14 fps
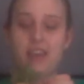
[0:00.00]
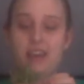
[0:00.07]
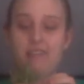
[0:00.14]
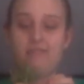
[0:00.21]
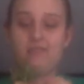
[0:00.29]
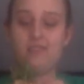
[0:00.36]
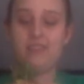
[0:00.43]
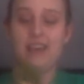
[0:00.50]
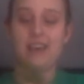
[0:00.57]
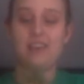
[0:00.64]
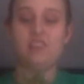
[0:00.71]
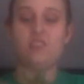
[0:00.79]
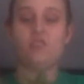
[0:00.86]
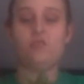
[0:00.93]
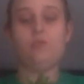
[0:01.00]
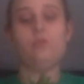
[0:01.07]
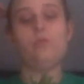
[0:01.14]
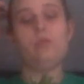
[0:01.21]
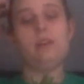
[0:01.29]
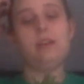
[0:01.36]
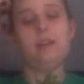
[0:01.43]
after that, you
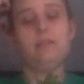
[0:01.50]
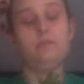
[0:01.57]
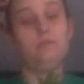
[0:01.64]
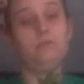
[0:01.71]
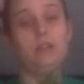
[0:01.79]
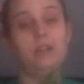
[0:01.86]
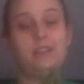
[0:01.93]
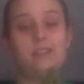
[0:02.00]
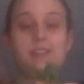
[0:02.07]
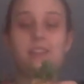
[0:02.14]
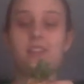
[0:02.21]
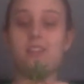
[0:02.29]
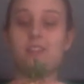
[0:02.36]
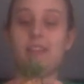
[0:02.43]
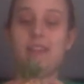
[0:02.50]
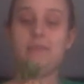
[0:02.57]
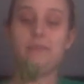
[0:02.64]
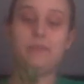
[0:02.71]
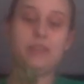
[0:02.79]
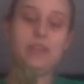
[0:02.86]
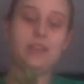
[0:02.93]
honestly just let
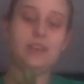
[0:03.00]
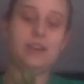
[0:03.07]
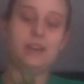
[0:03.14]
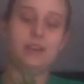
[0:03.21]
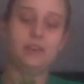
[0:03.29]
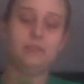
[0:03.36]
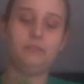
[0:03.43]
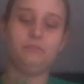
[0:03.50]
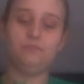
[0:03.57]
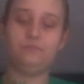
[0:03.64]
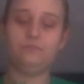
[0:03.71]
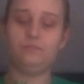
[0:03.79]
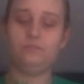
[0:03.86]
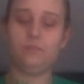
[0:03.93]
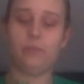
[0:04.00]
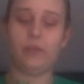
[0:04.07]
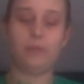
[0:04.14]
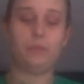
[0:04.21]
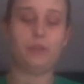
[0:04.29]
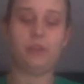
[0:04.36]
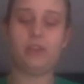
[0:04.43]
it be. They're
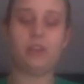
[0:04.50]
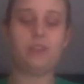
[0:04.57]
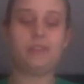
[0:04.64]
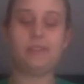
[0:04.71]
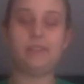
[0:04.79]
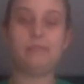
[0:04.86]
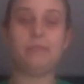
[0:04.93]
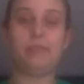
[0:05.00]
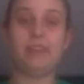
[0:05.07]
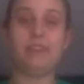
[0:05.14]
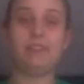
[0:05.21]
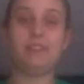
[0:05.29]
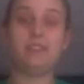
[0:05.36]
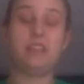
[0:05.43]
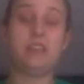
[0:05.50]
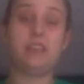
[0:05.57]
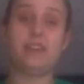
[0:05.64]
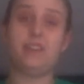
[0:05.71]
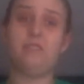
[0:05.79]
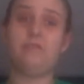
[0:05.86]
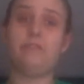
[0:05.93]
pretty easy plants to take
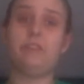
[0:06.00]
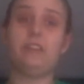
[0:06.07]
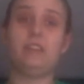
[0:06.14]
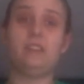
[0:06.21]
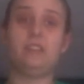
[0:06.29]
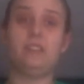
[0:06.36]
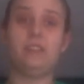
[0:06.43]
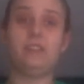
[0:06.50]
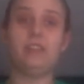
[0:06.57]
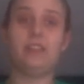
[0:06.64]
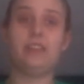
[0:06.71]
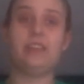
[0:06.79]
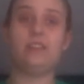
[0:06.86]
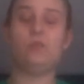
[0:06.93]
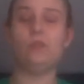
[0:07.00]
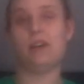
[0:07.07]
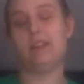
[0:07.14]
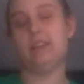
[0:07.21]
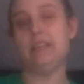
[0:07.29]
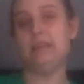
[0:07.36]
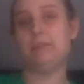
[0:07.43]
care of, considering they do
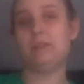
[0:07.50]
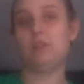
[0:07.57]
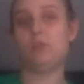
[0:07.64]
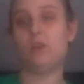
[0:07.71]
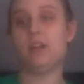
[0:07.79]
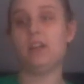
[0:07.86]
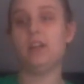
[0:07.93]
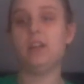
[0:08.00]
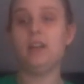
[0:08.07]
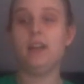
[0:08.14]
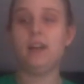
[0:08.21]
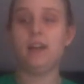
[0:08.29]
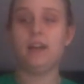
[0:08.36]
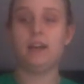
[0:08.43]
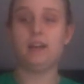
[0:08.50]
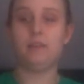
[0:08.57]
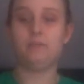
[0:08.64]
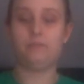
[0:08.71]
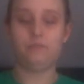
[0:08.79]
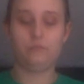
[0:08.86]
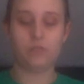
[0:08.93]
not need much water.
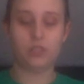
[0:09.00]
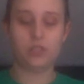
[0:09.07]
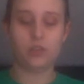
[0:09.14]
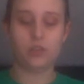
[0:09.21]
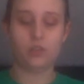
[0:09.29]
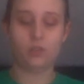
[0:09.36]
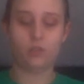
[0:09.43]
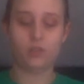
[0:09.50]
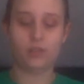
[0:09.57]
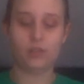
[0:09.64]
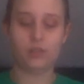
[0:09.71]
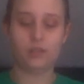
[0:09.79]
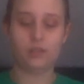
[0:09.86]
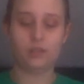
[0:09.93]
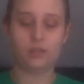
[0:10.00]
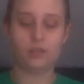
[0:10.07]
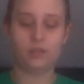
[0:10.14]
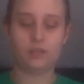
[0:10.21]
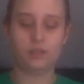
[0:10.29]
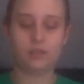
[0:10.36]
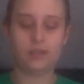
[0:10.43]
So
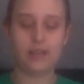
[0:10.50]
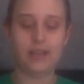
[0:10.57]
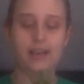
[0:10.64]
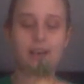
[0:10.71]
yeah,